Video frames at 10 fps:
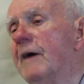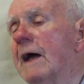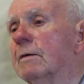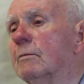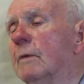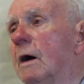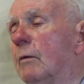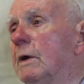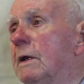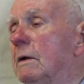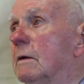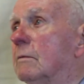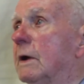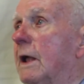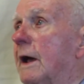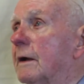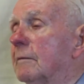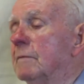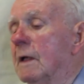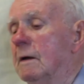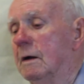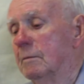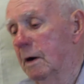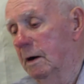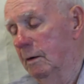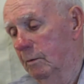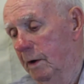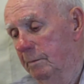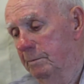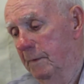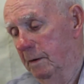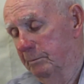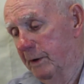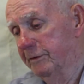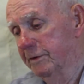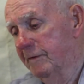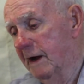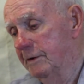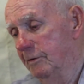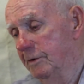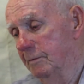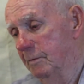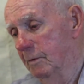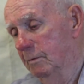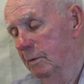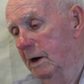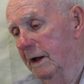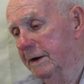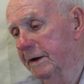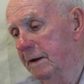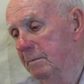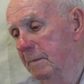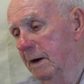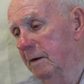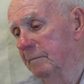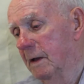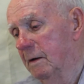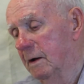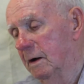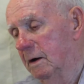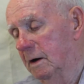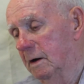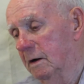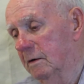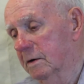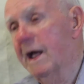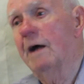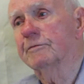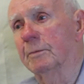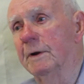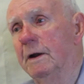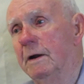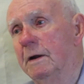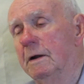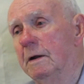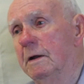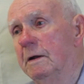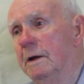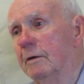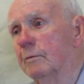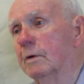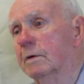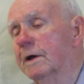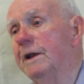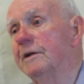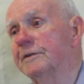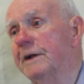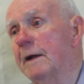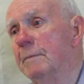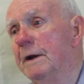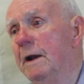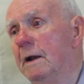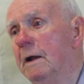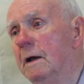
in fact, we had one president of our union, we elected him councilman here, Kenny Stedman.